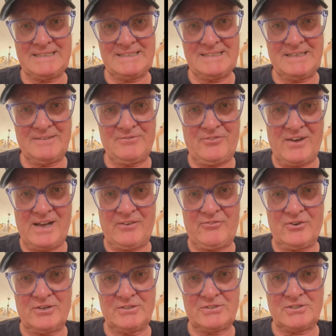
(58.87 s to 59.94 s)
in fact,
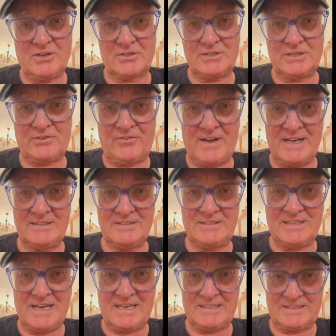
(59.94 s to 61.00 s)
for the Scottish fans
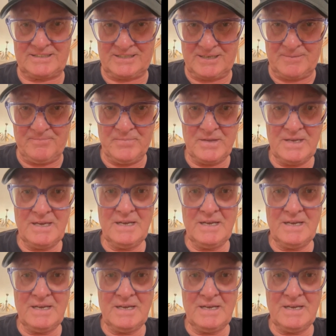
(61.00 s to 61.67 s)
that um,